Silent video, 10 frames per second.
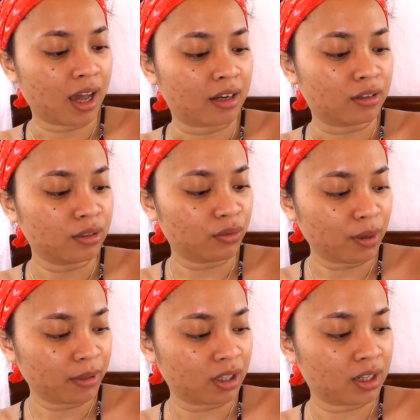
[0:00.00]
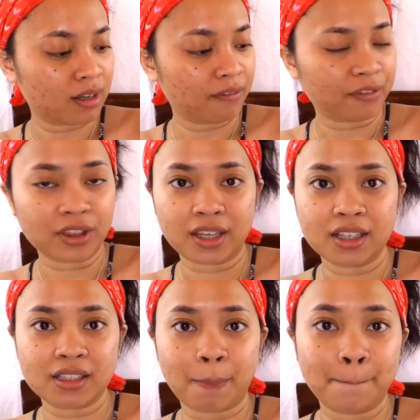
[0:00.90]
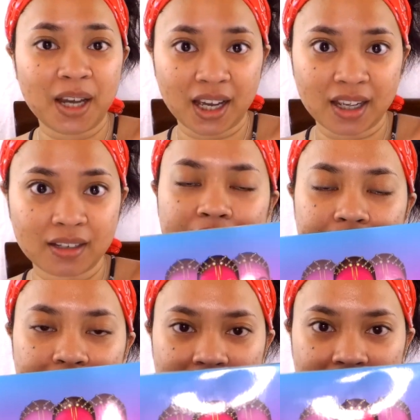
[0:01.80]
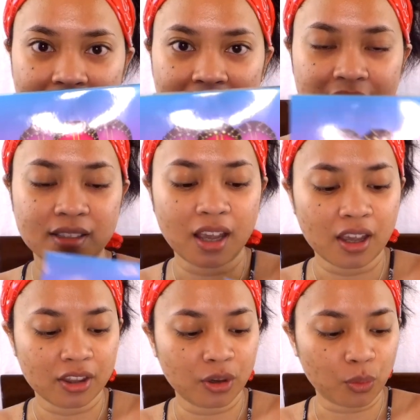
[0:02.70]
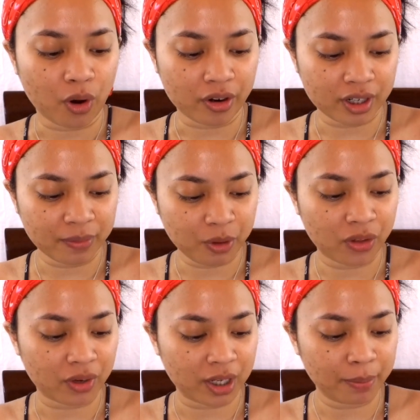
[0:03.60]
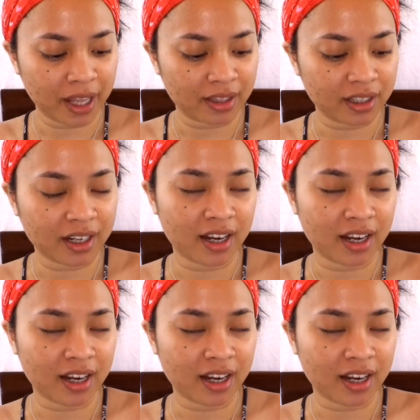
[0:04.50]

I don't know if I'm good enough for this, but this is the Warrior 3 palette,